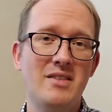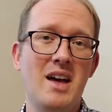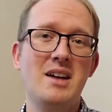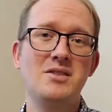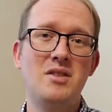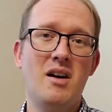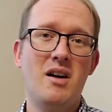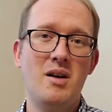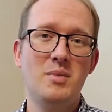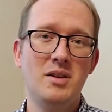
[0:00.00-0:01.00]
that
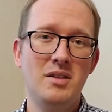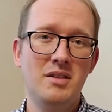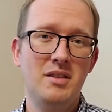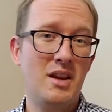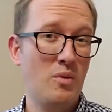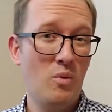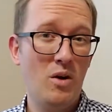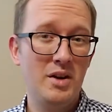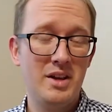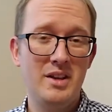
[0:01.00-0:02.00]
job that I
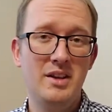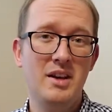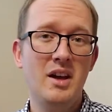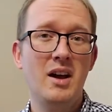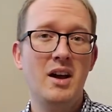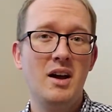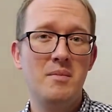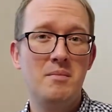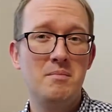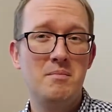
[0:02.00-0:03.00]
wanted
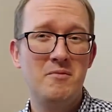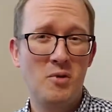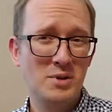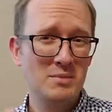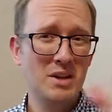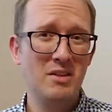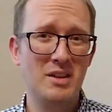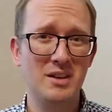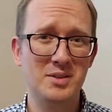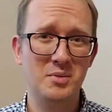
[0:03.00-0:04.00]
forced me to look
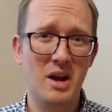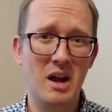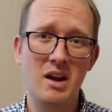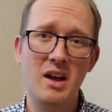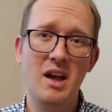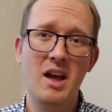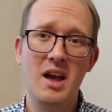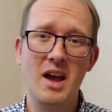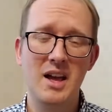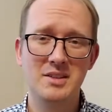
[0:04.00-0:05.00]
elsewhere.
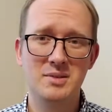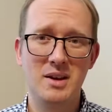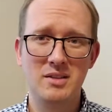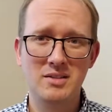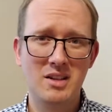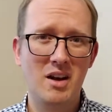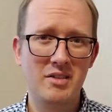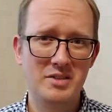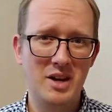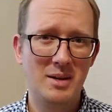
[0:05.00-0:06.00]
And so I looked at all
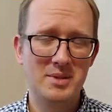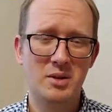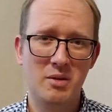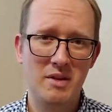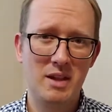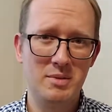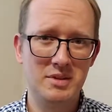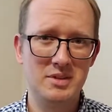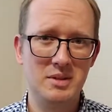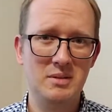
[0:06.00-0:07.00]
the jobs that are available to
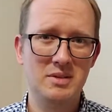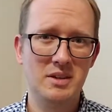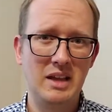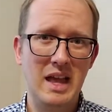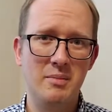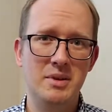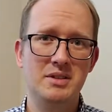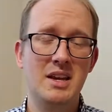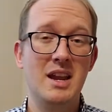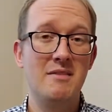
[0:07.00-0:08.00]
students on
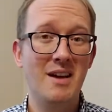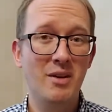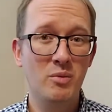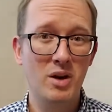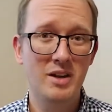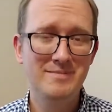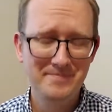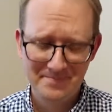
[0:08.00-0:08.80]
campus, and I found one